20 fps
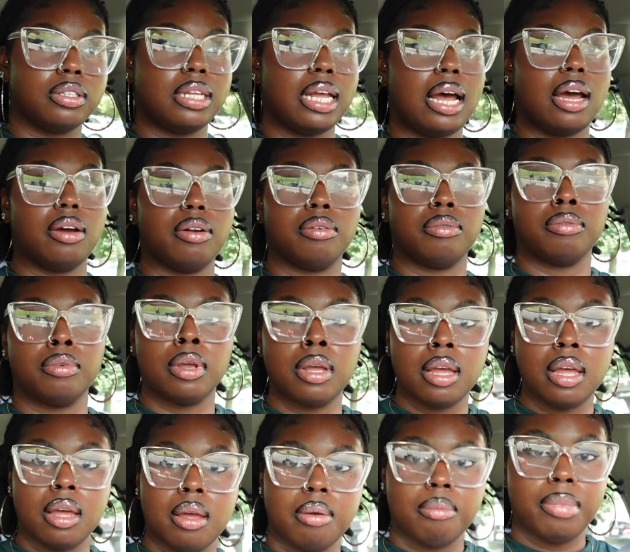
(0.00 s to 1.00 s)
down,
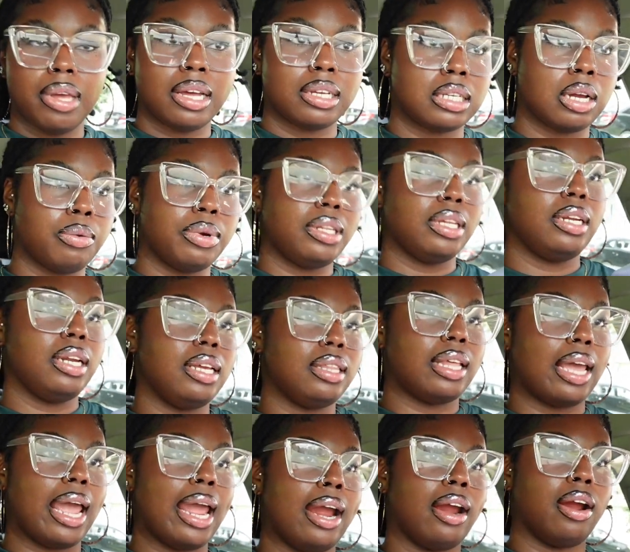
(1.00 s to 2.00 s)
because I really need
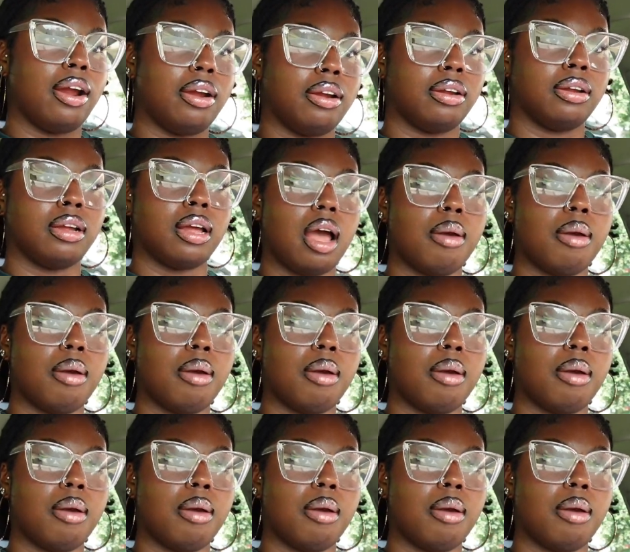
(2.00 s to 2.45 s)
the air.